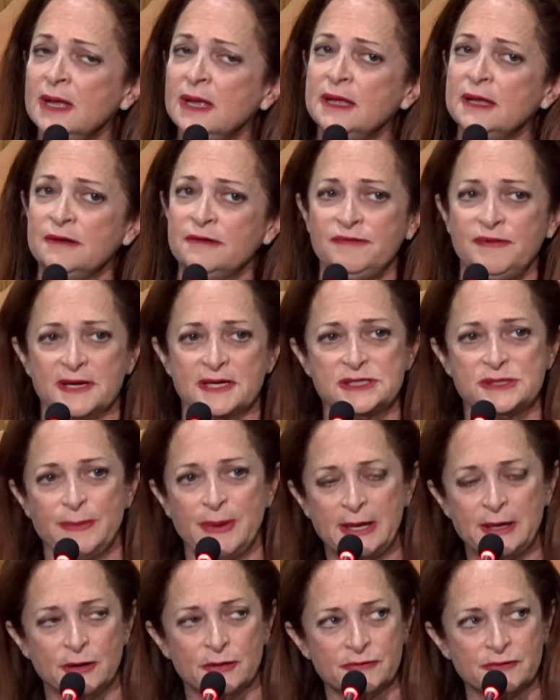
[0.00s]
It affects
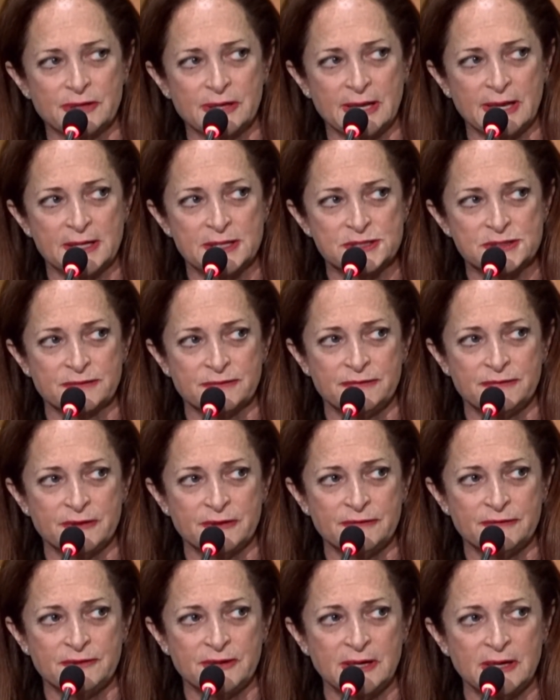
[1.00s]
men over the age of
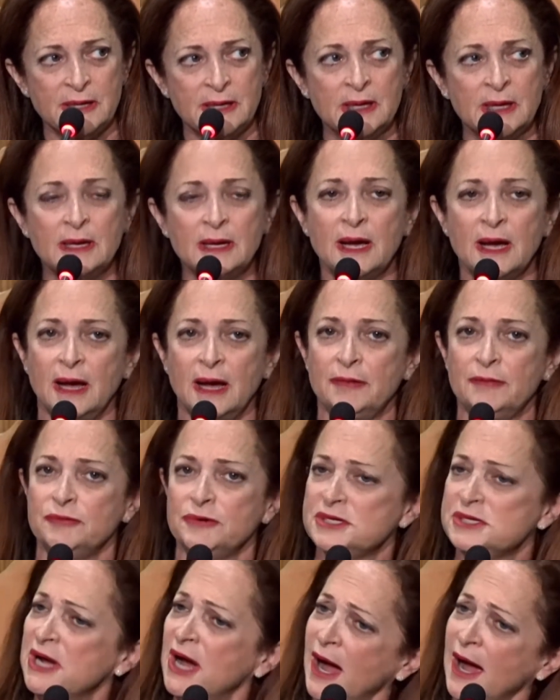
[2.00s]
50,
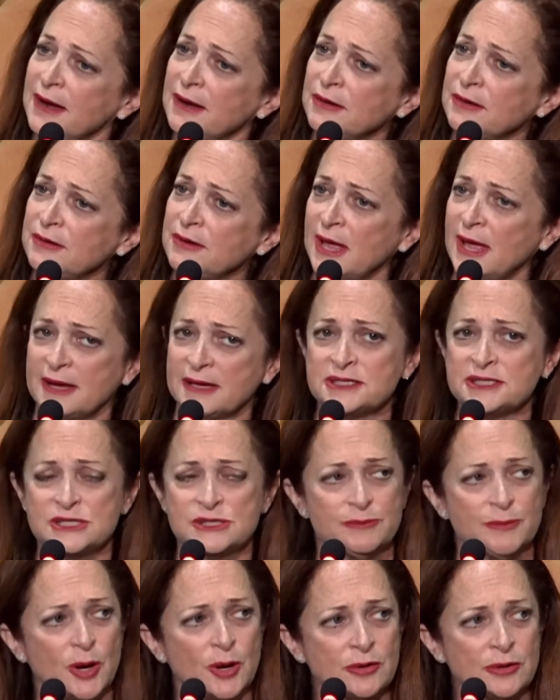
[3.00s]
retired,
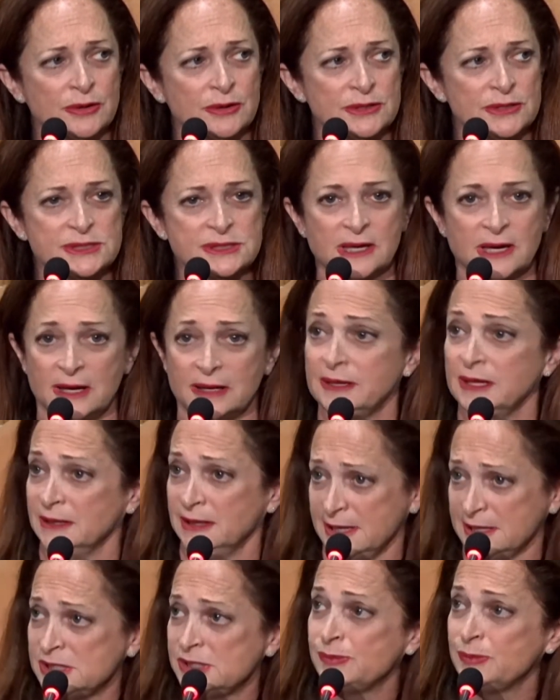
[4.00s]
ex-smokers. They
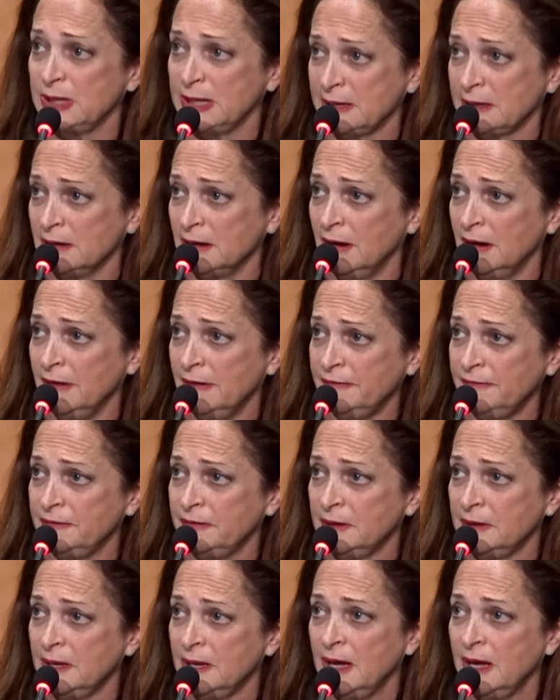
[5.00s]
like to play golf.